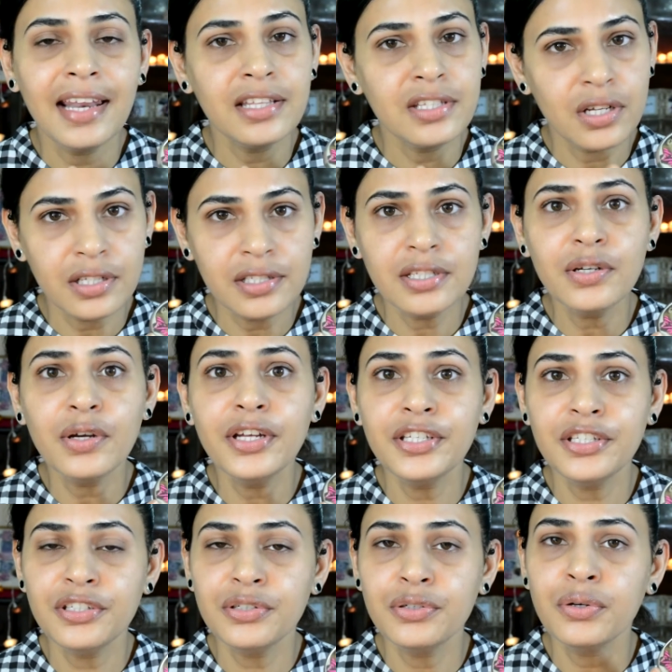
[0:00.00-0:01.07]
It's also going
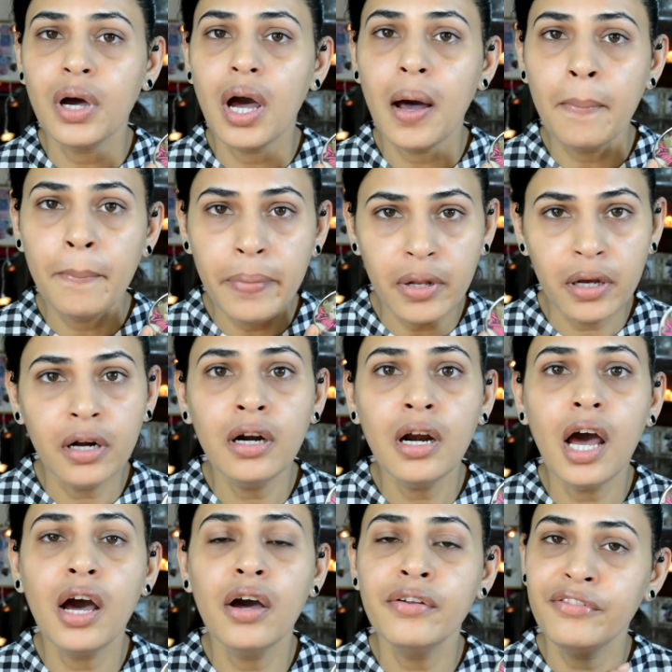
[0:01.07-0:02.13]
to blur
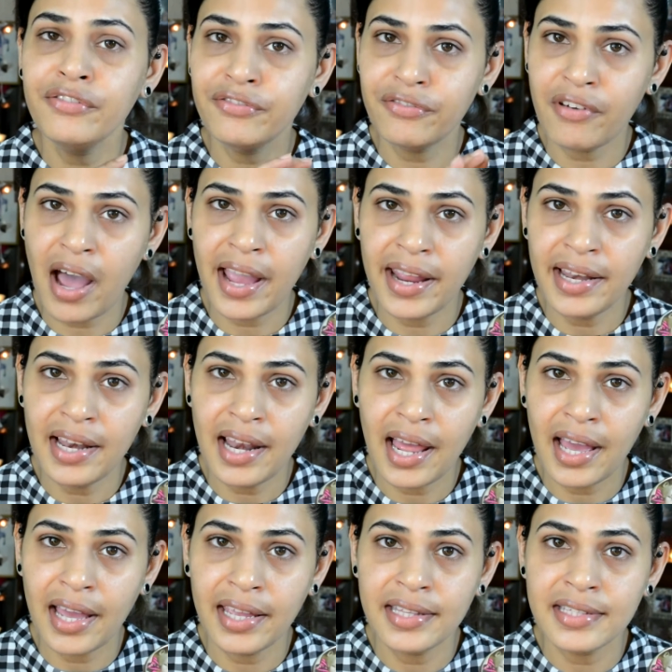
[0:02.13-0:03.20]
out fine
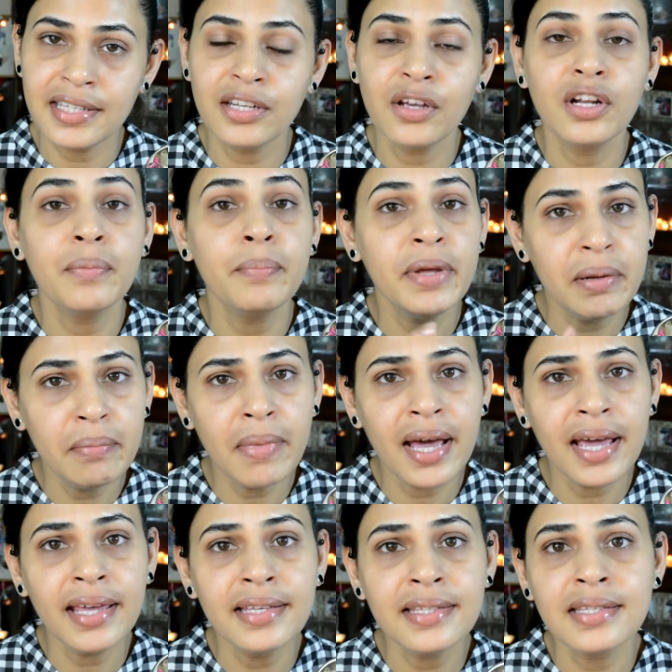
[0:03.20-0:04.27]
lines and gonna
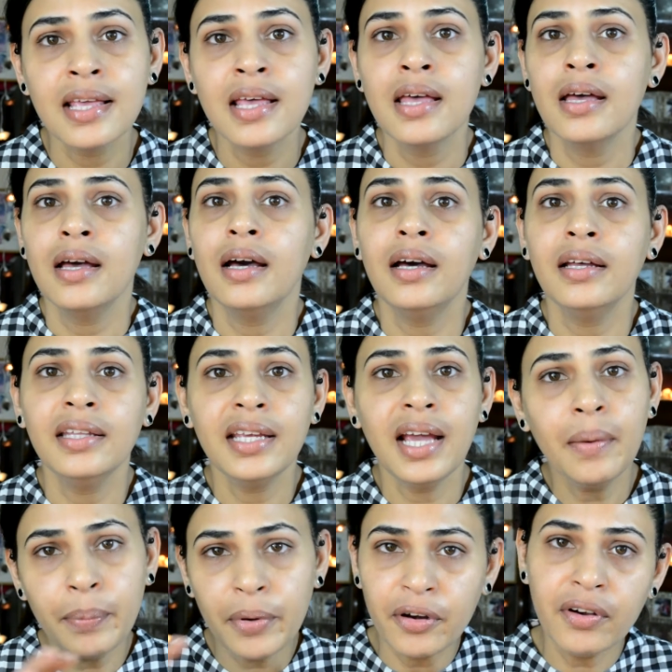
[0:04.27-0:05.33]
minimize the
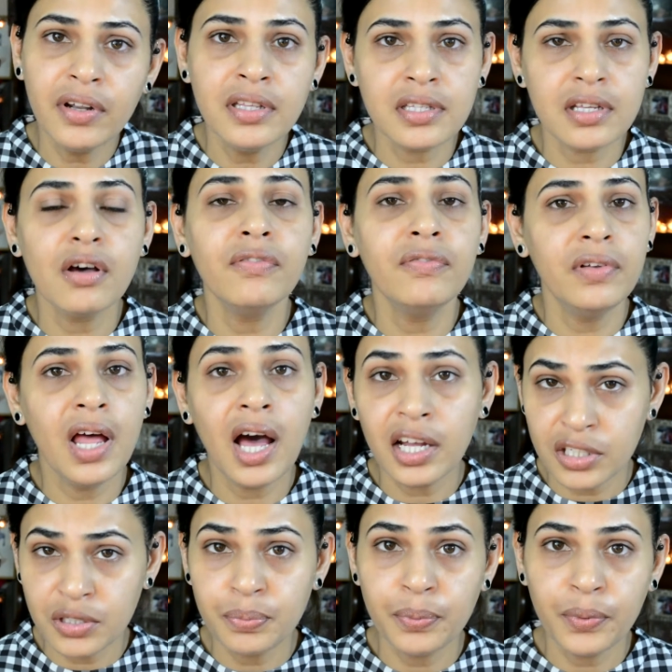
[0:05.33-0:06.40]
appearance of
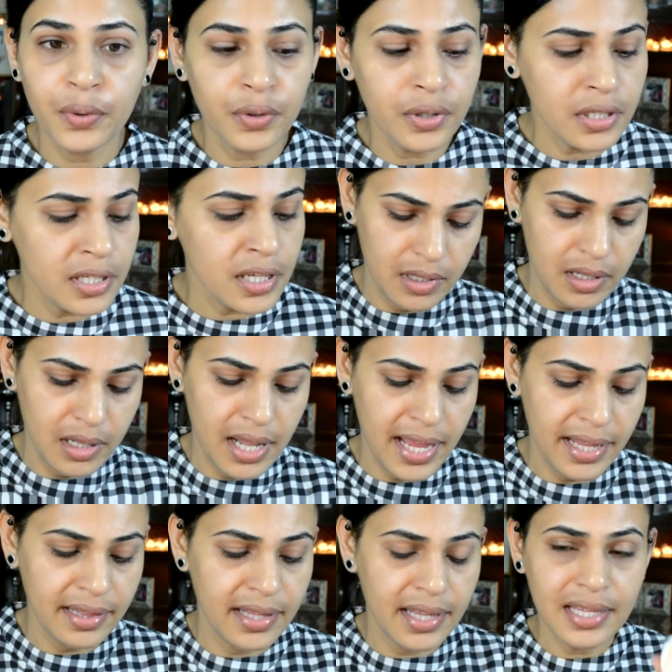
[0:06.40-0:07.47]
large pores
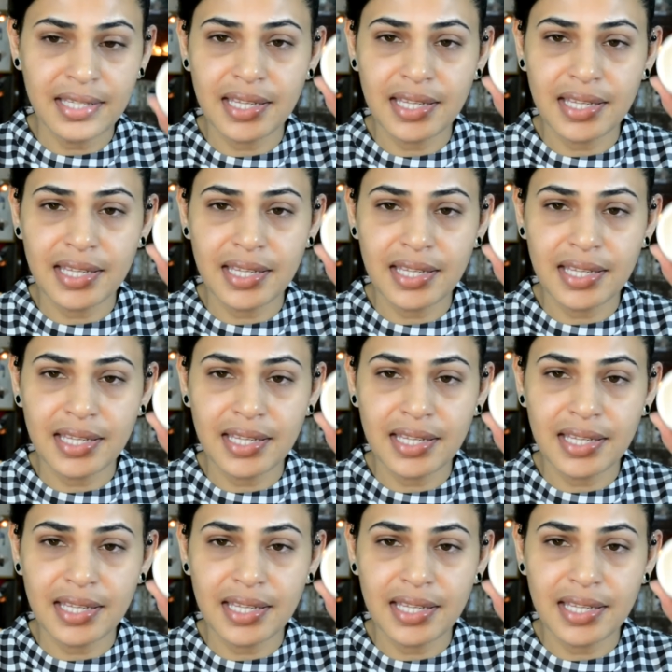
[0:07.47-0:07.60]
like this.